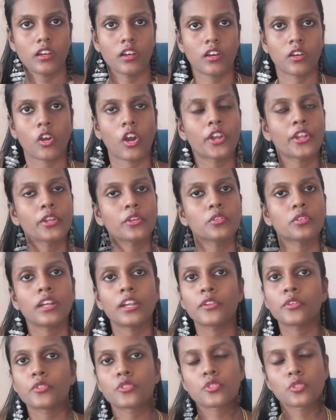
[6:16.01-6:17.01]
according to
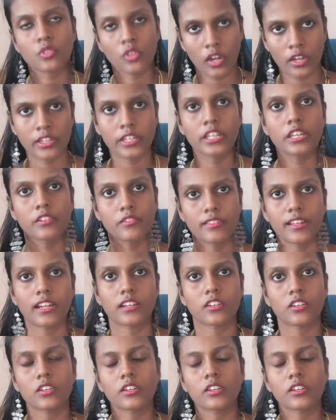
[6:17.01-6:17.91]
that you should not give that.